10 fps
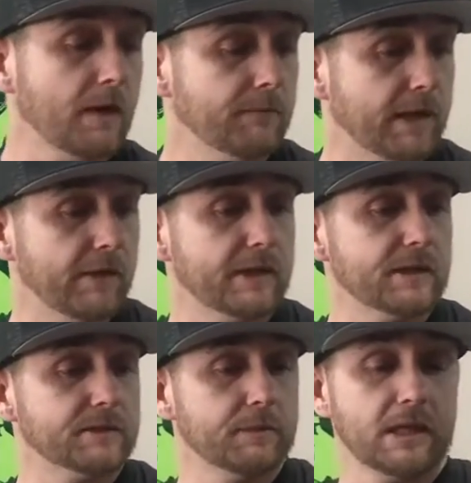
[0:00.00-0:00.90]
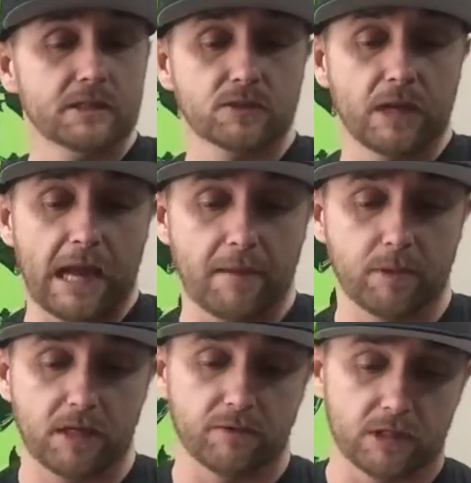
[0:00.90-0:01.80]
Now that doesn't mean it's going to
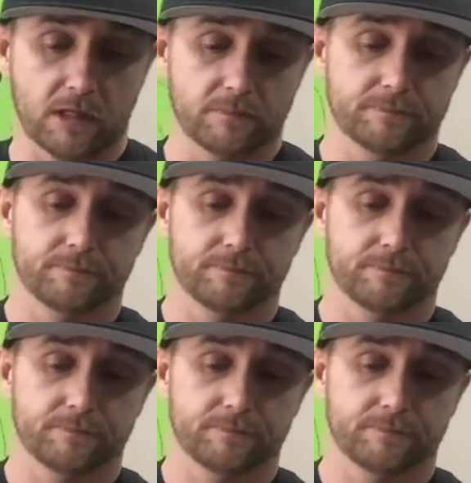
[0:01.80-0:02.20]
happen every time.